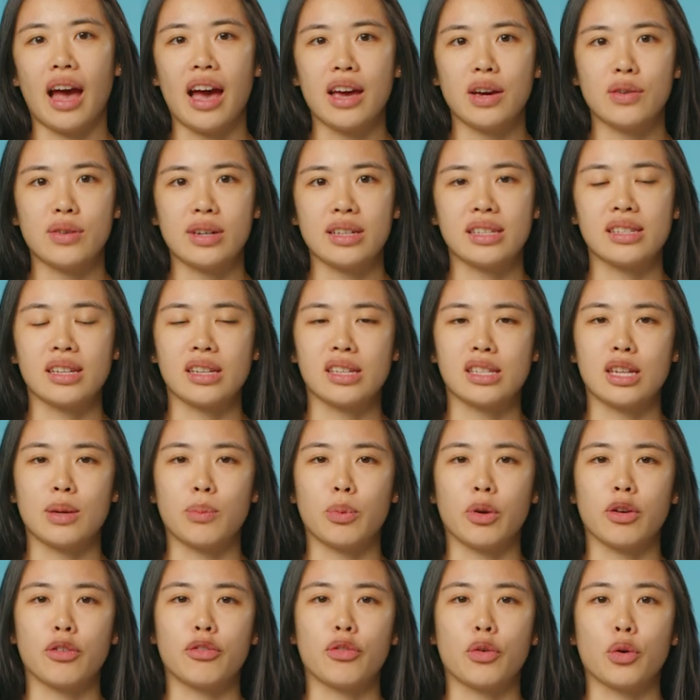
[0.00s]
iOS
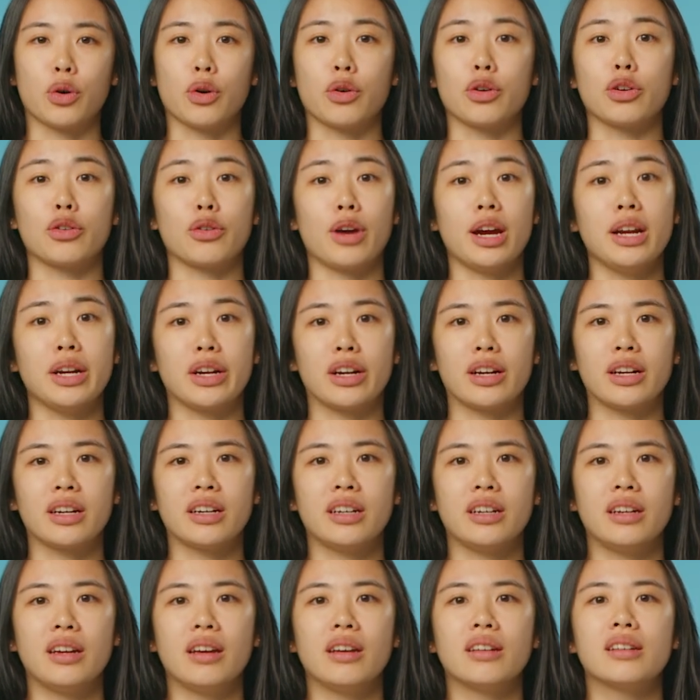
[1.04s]
16.4 or greater,
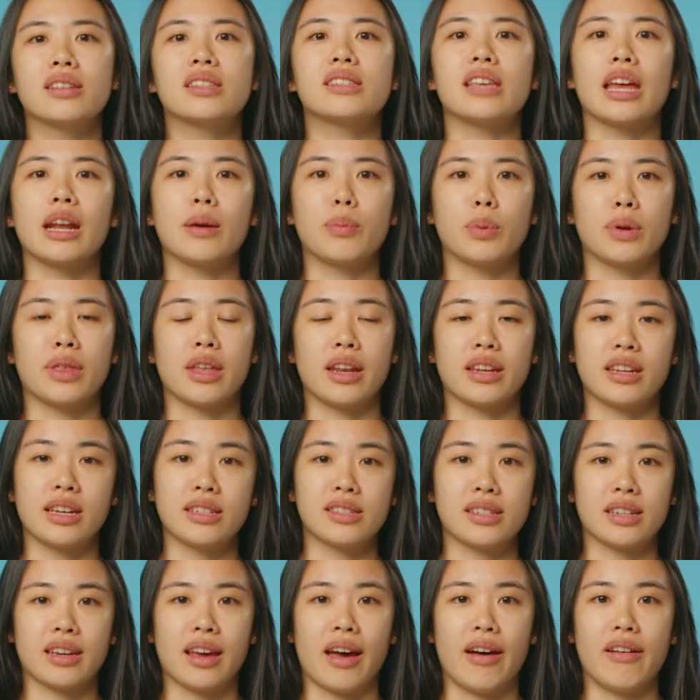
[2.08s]
set up with a
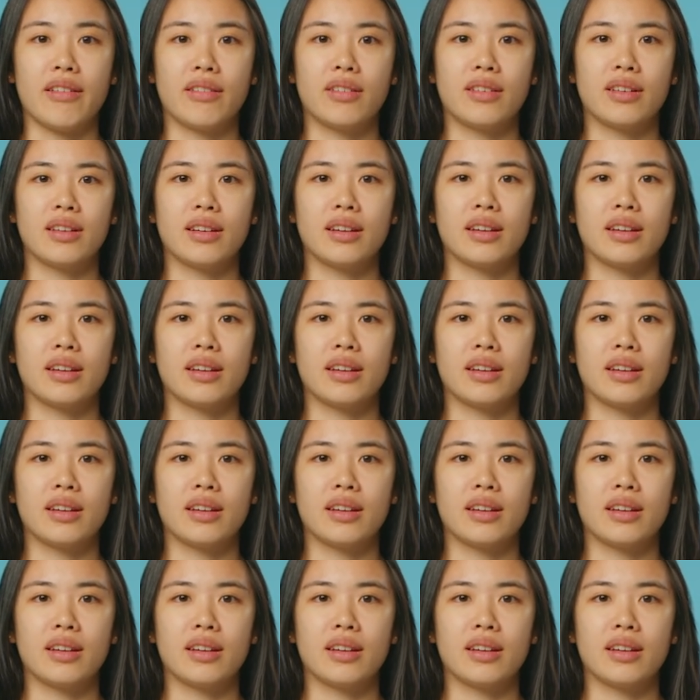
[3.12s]
test account,